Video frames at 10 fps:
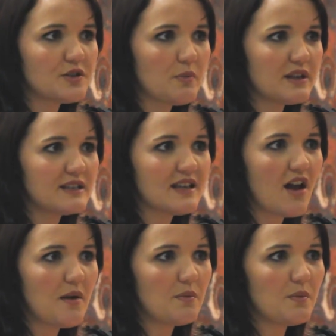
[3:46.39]
So by the
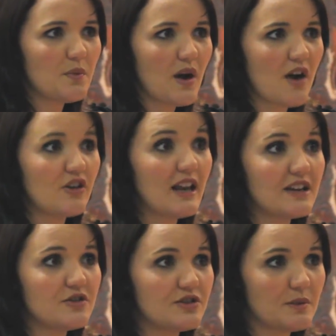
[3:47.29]
time our
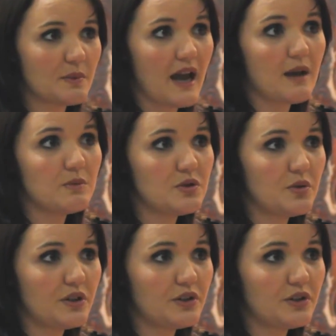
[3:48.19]
relationship came to a